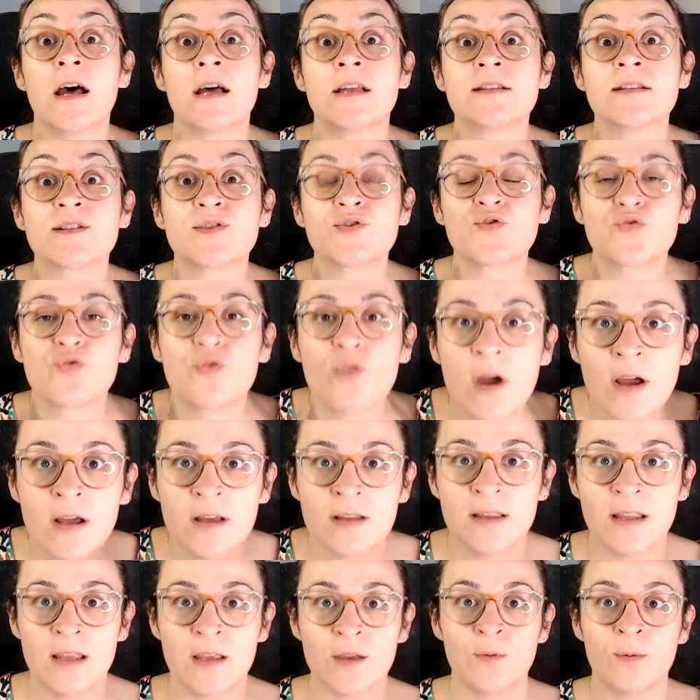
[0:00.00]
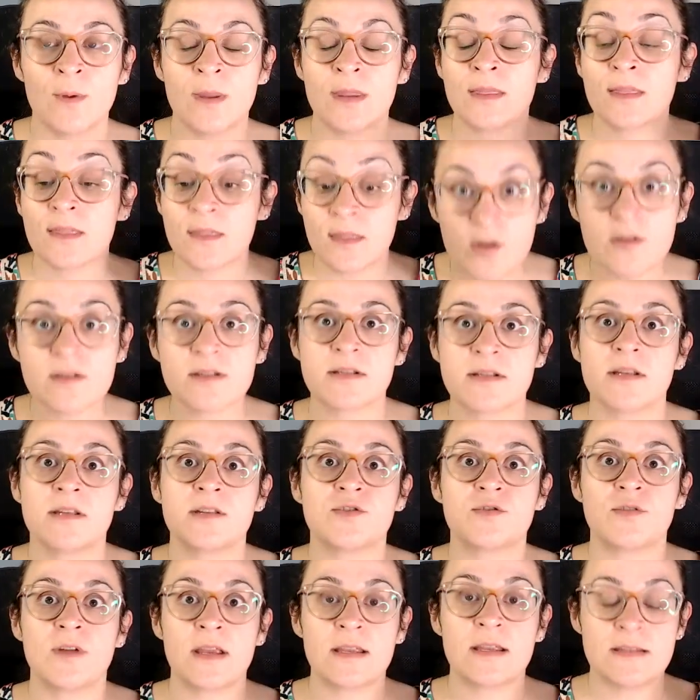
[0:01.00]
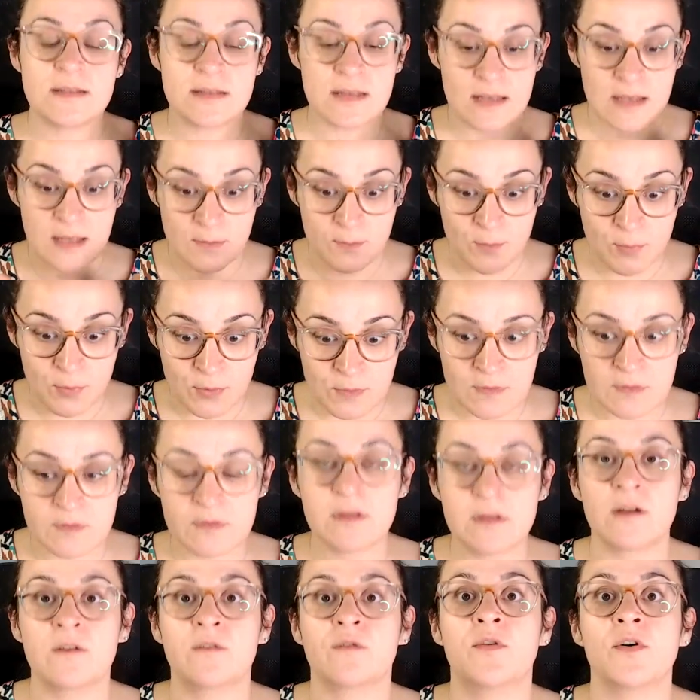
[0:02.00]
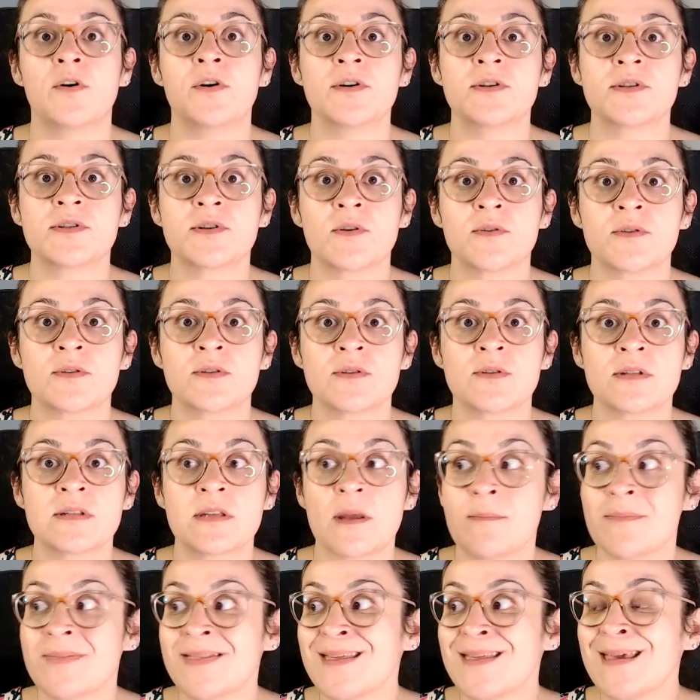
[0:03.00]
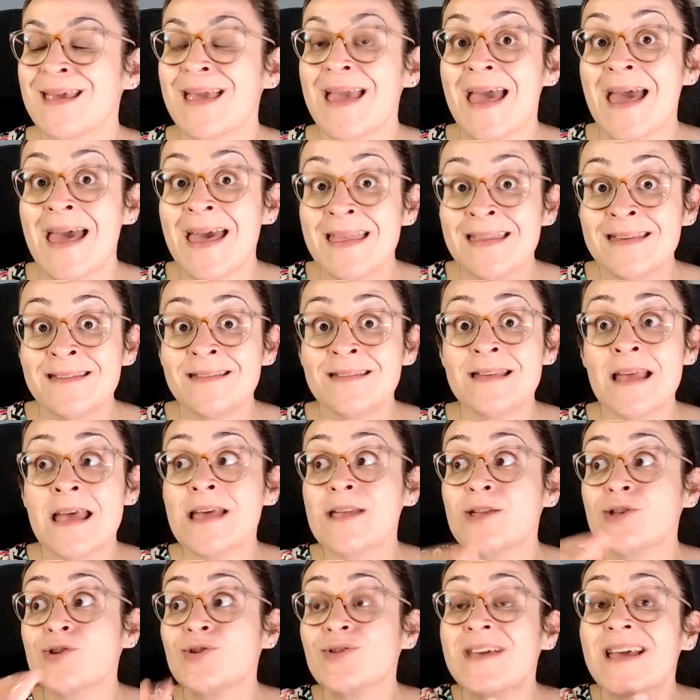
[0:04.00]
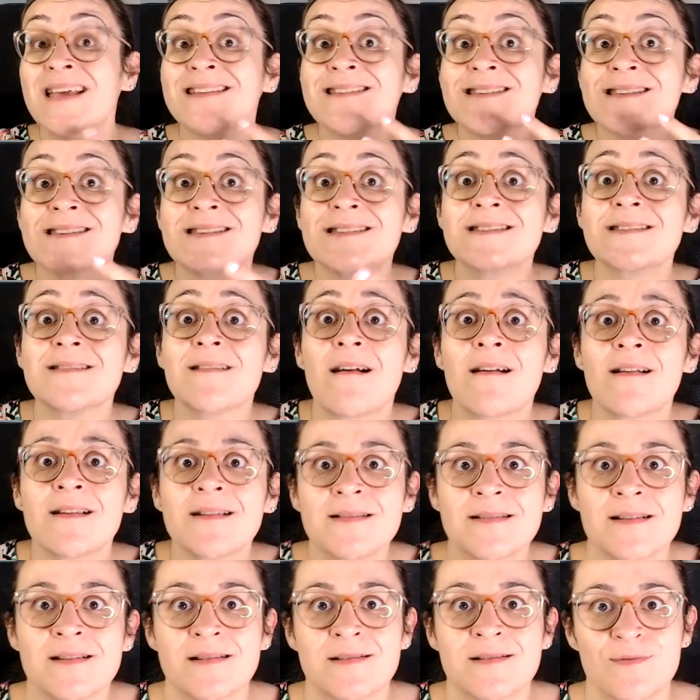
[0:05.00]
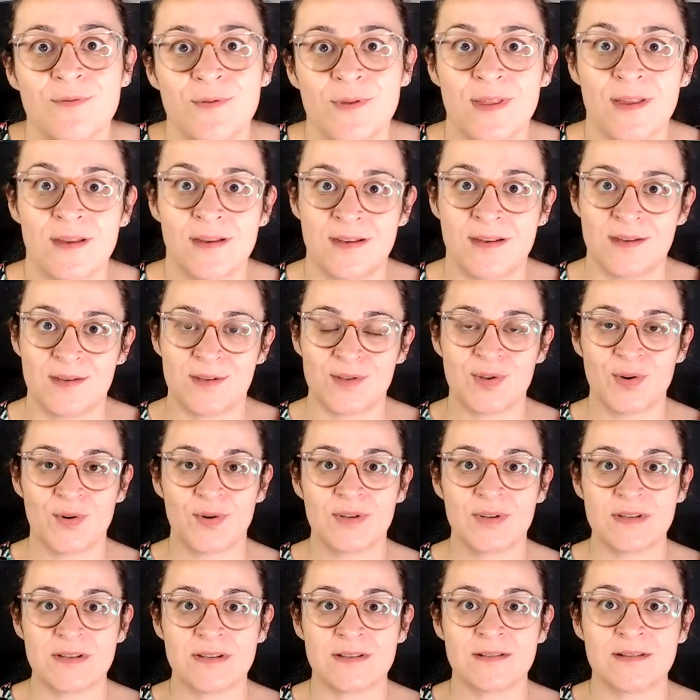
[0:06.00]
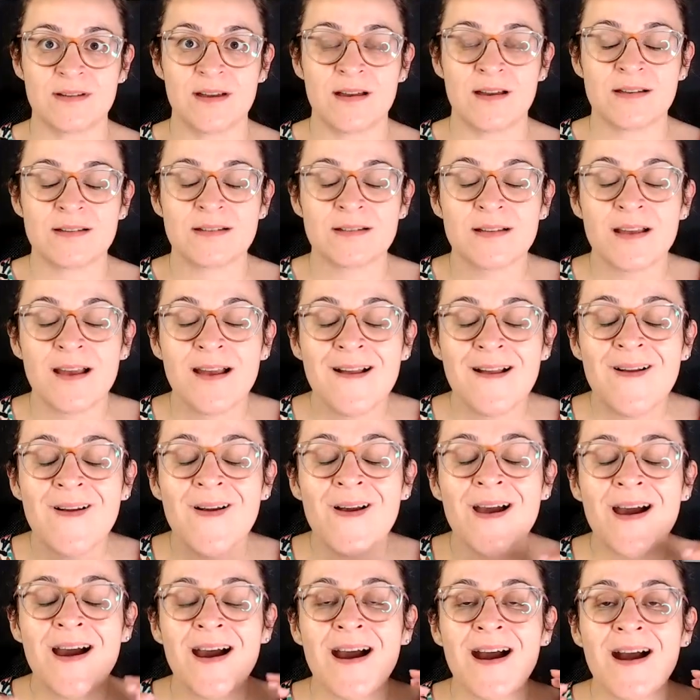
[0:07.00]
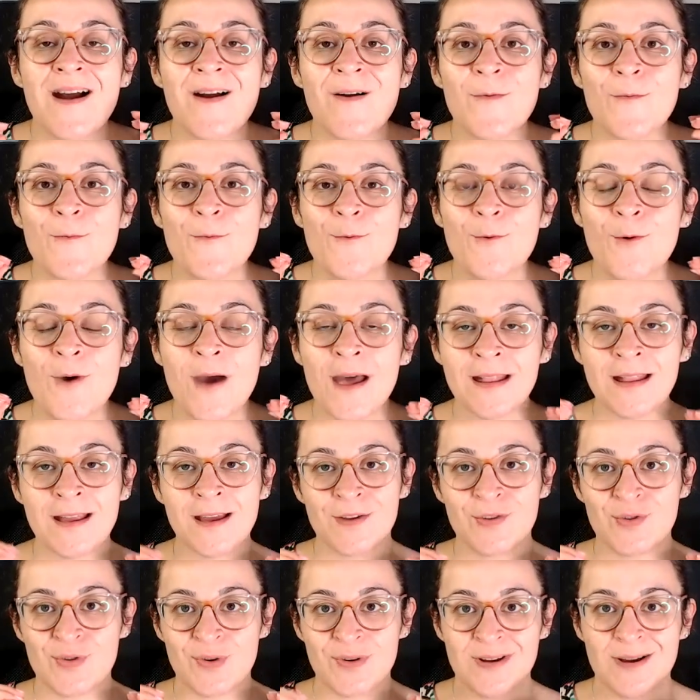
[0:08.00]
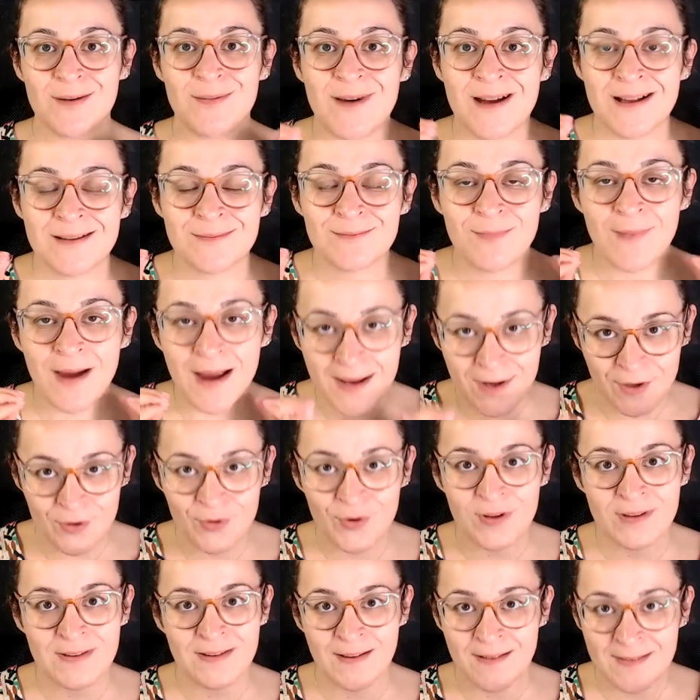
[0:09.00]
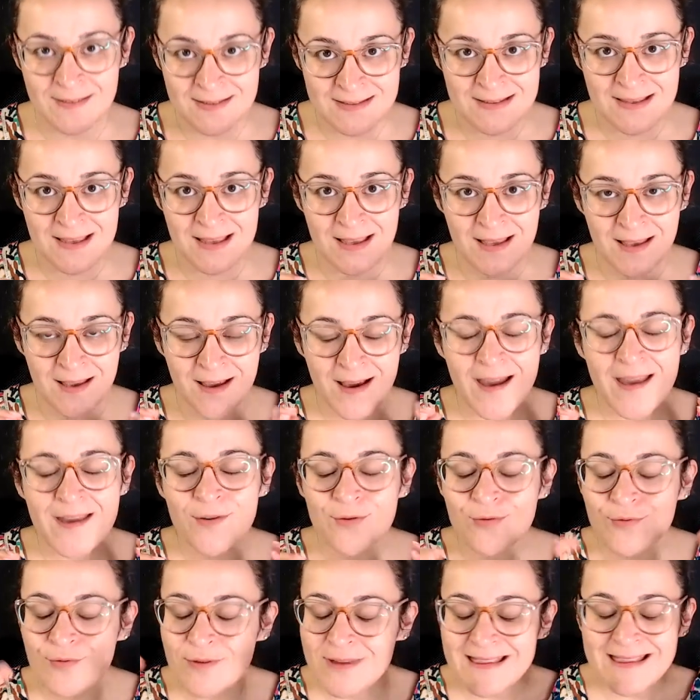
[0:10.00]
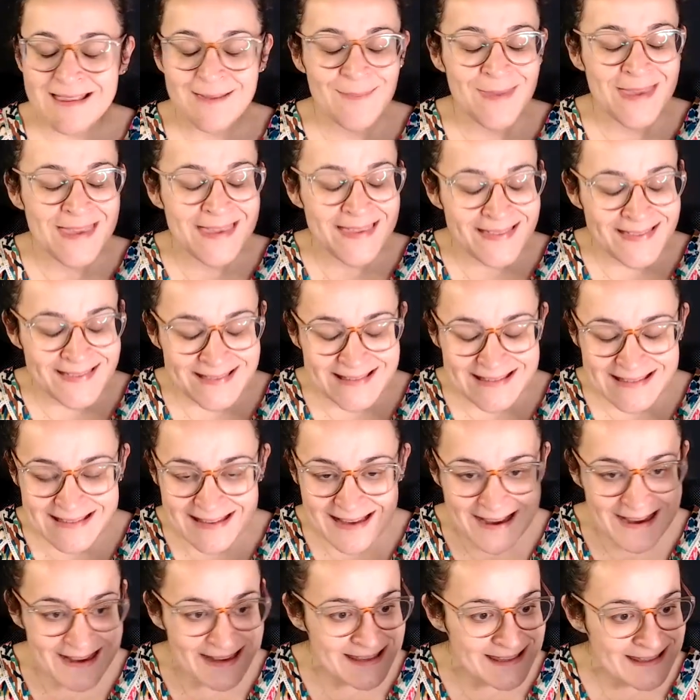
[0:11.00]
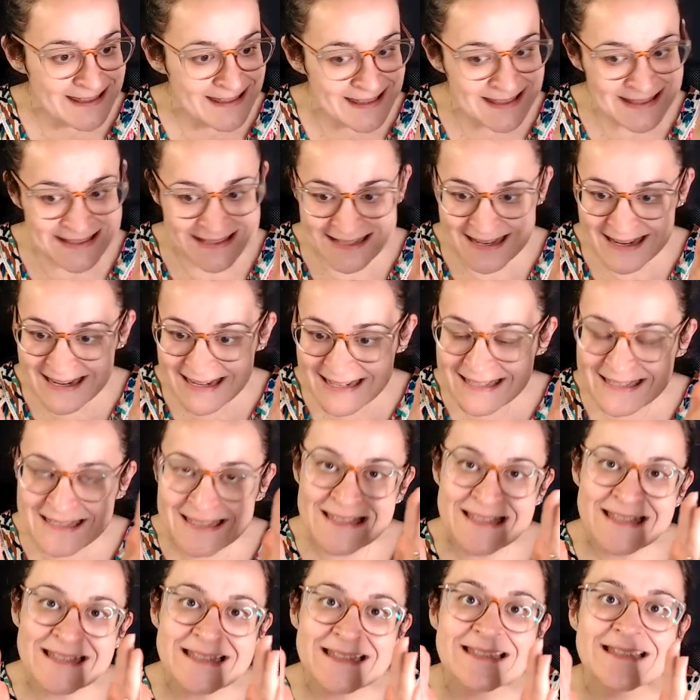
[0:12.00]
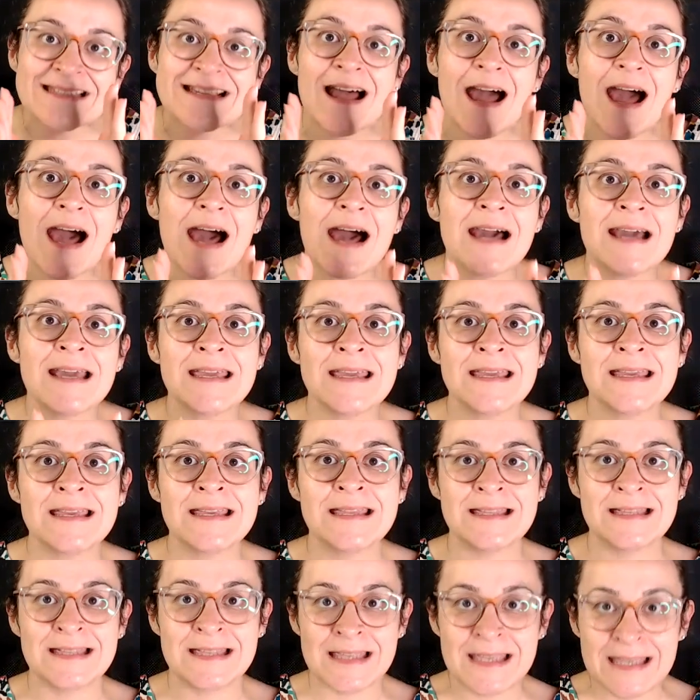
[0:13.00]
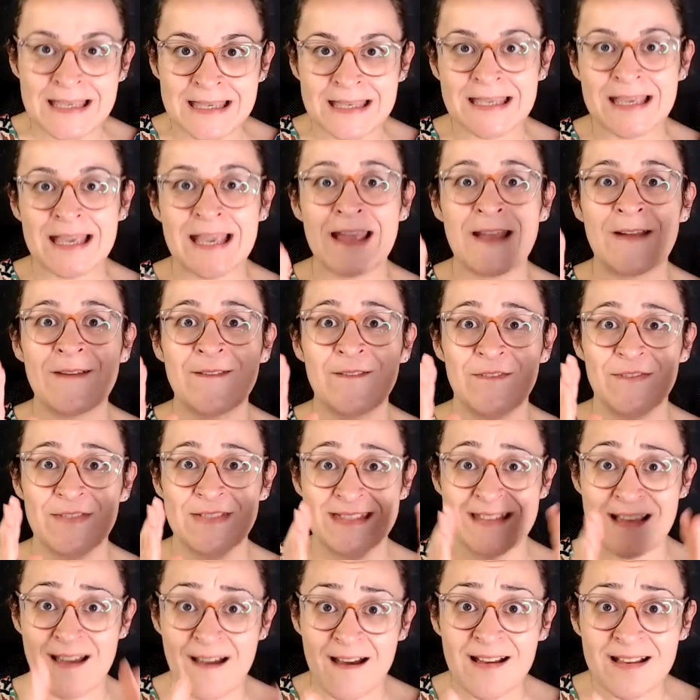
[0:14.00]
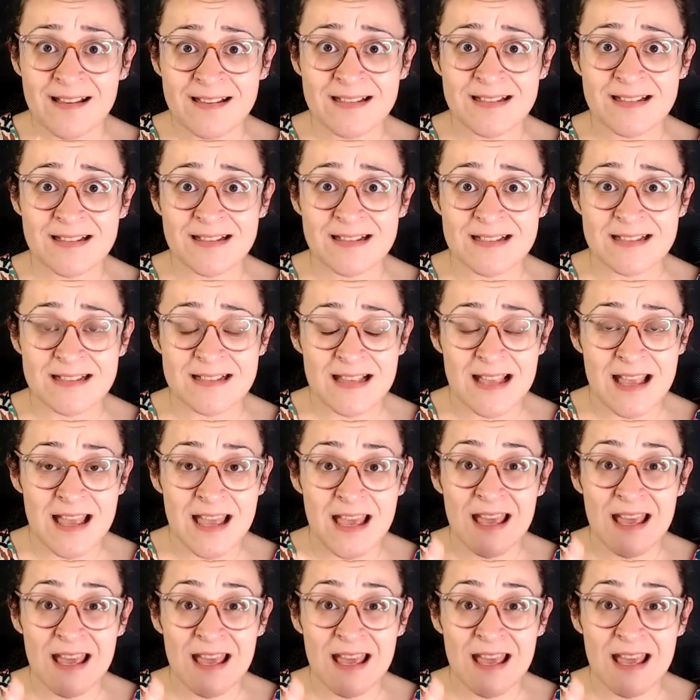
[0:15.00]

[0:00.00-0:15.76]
struggling with concentrating and putting their focus onto something and to get started with a certain task. When I talk about microtasking, I really mean tiny, tiny, tiny tasks,